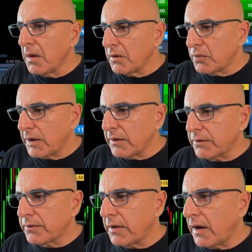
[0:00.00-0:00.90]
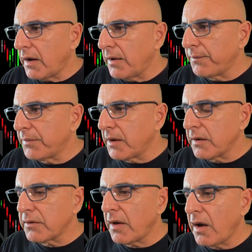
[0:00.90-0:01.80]
Traders,
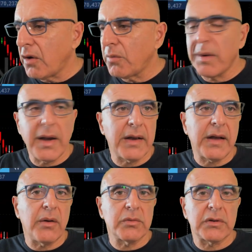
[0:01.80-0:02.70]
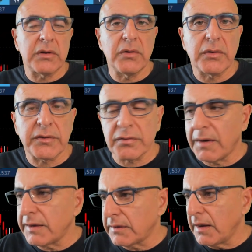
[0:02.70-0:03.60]
here's how my account looks
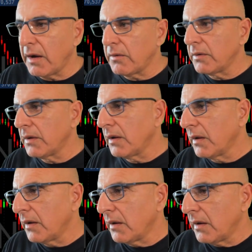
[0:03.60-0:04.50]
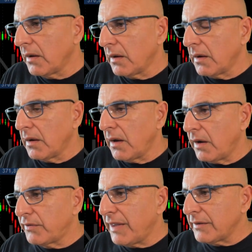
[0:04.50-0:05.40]
right now.
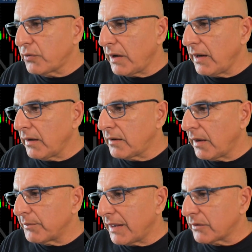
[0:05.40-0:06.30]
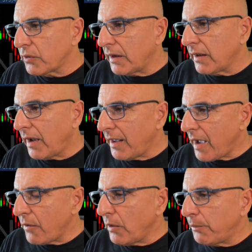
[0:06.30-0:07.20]
I've done trading, I'm done trading.
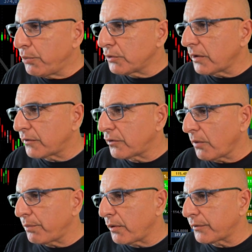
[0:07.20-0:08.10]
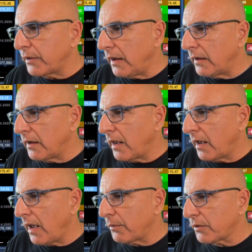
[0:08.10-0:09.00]
I will put a stop loss in
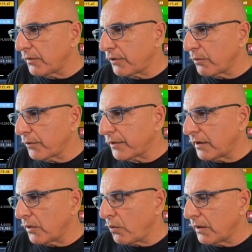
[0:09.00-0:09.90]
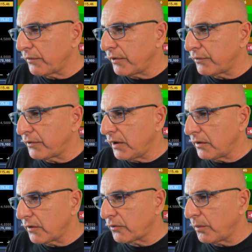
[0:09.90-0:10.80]
Amazon if it moves under 115
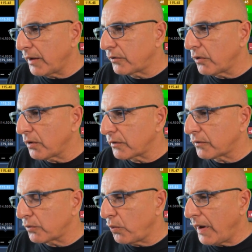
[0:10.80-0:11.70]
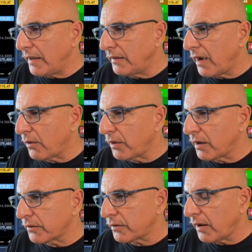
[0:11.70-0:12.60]
just to make sure it's way down
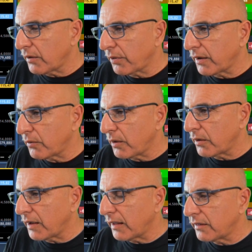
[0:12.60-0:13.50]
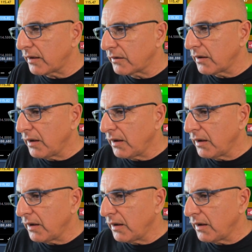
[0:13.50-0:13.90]
there, so I don't think we're gonna get that.